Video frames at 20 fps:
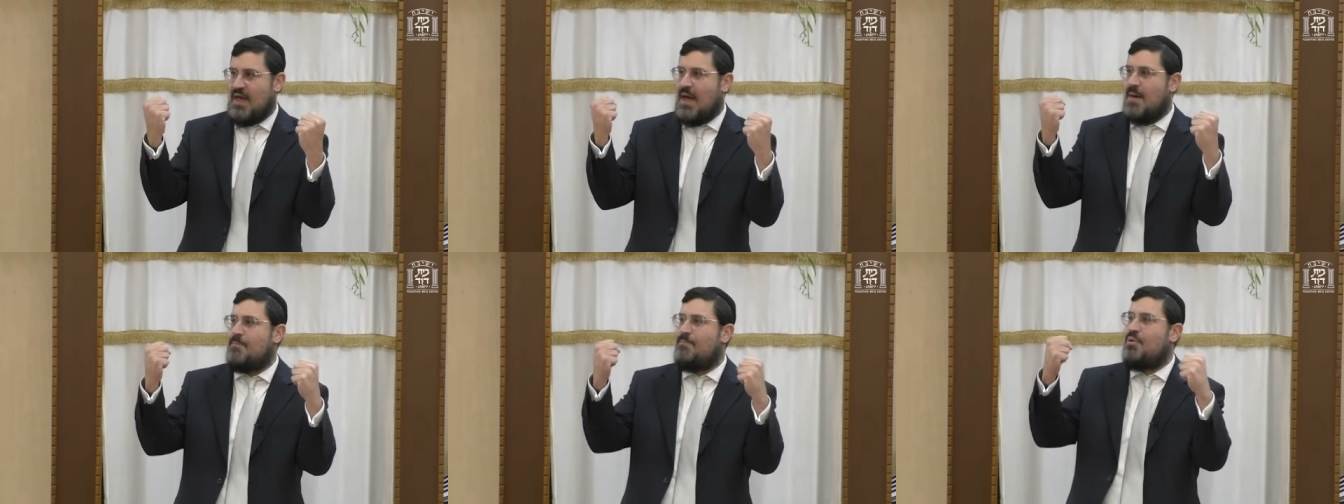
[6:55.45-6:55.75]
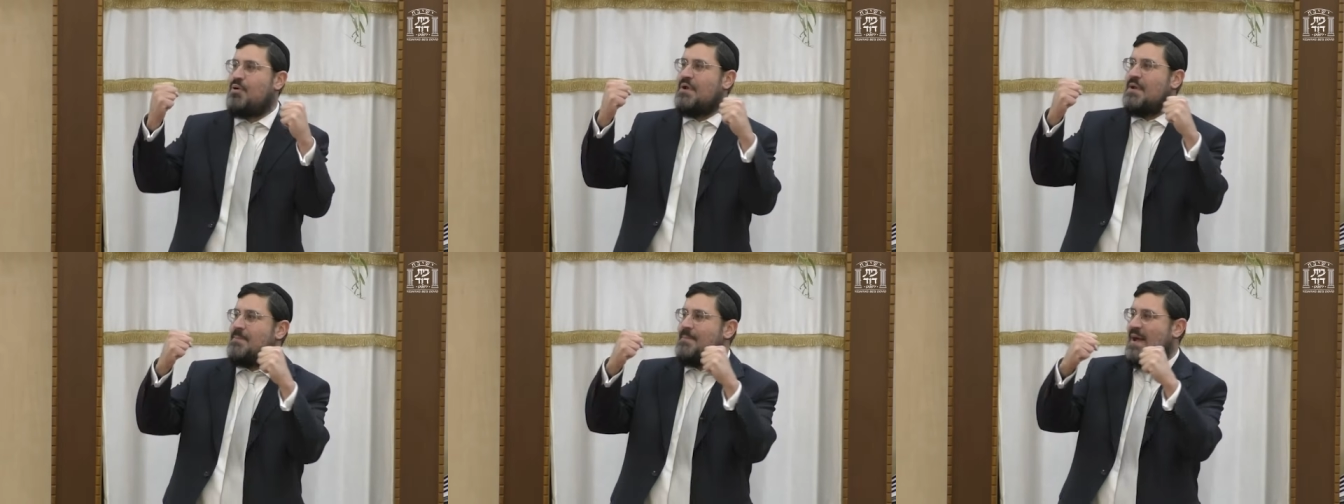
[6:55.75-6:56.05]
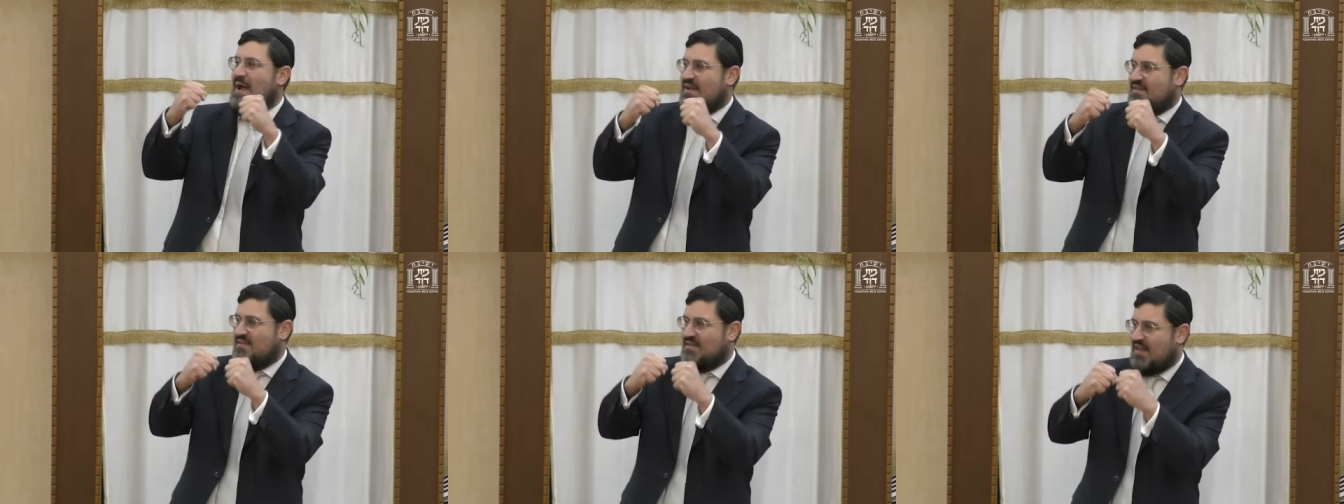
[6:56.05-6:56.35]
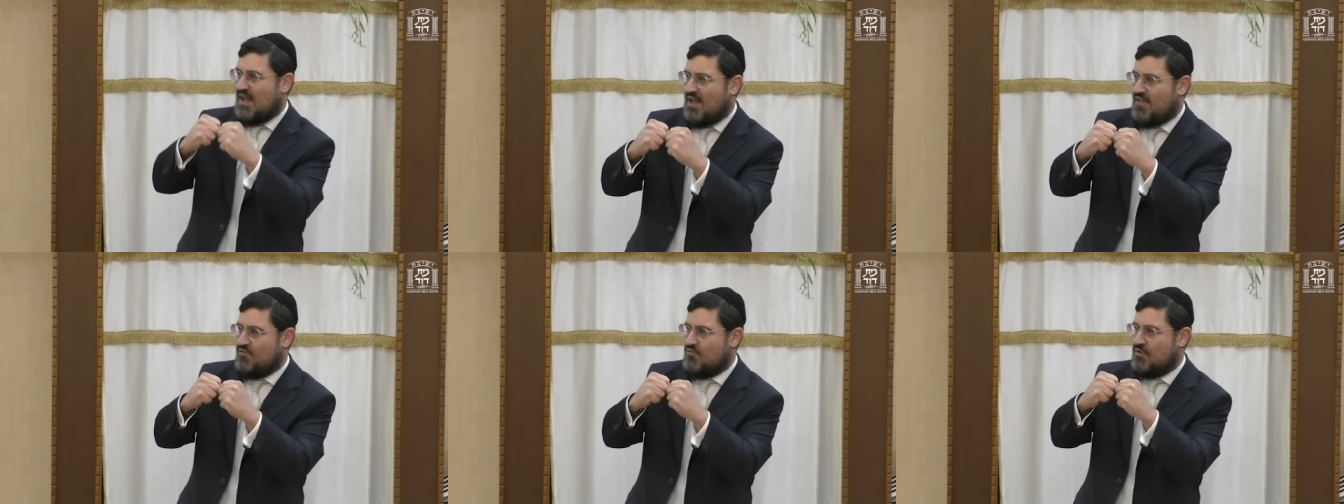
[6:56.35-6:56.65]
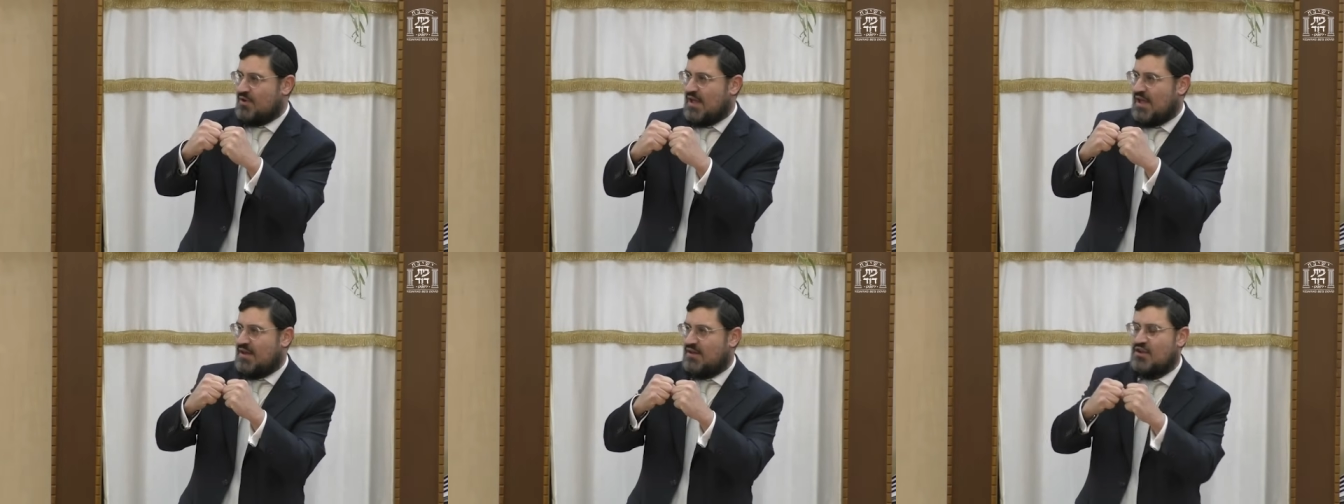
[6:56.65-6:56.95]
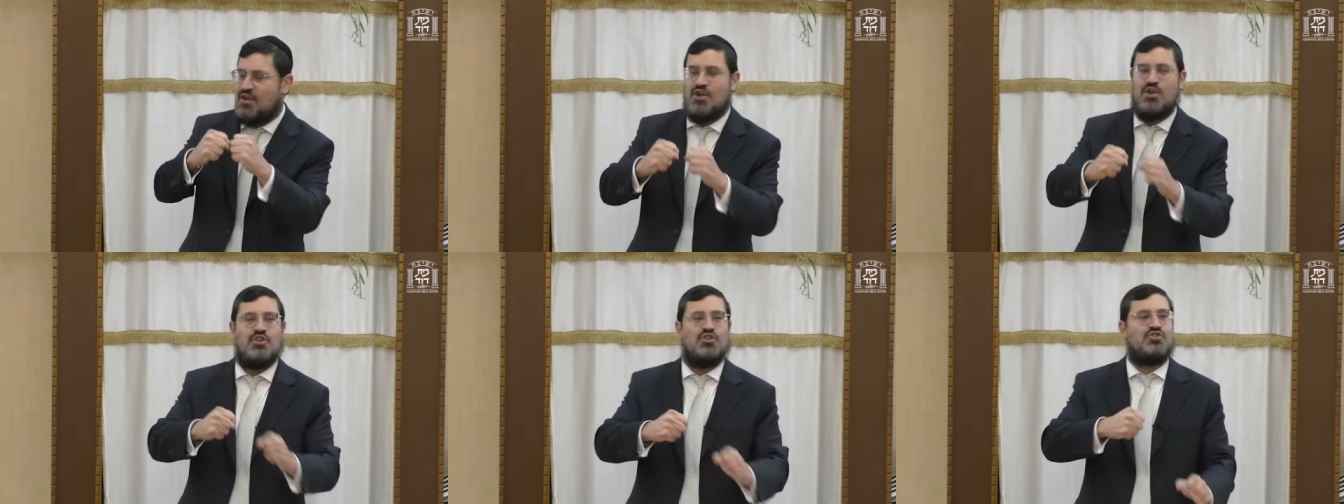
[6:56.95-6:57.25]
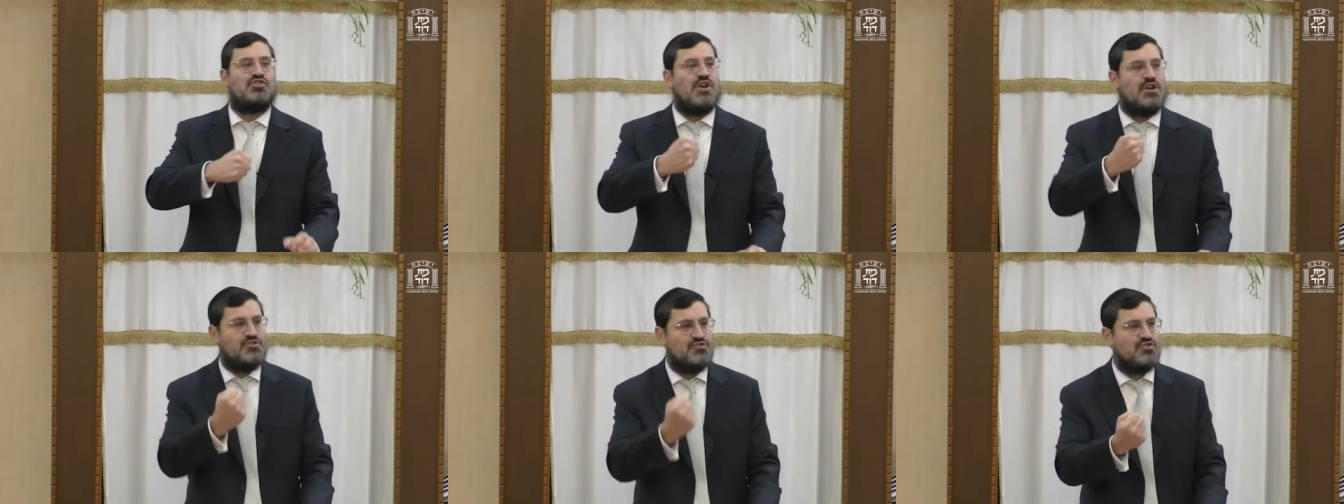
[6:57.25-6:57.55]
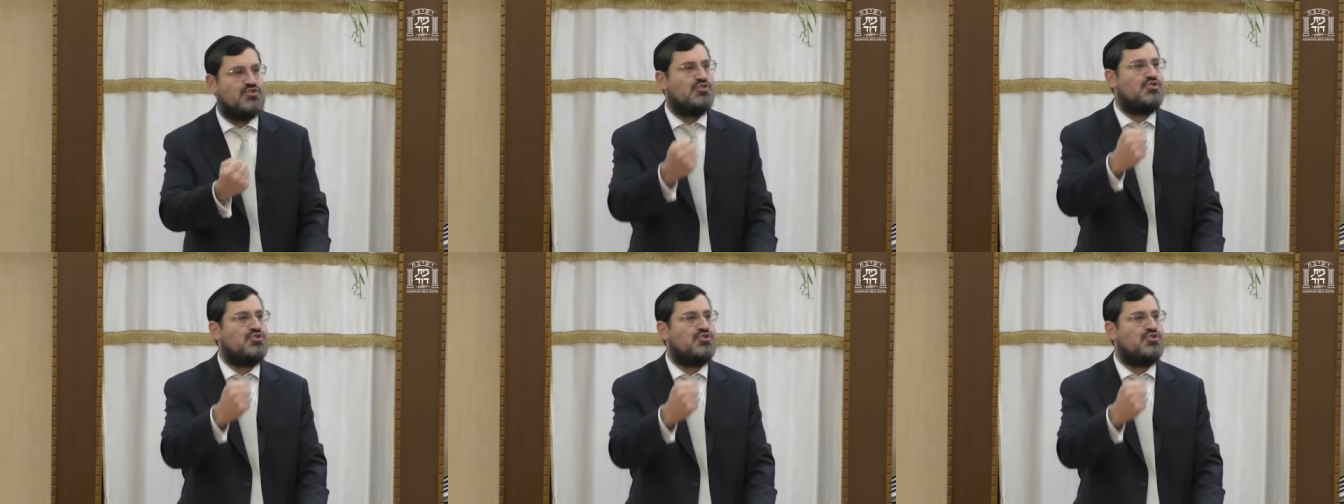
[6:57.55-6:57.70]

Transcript: and put it back together again just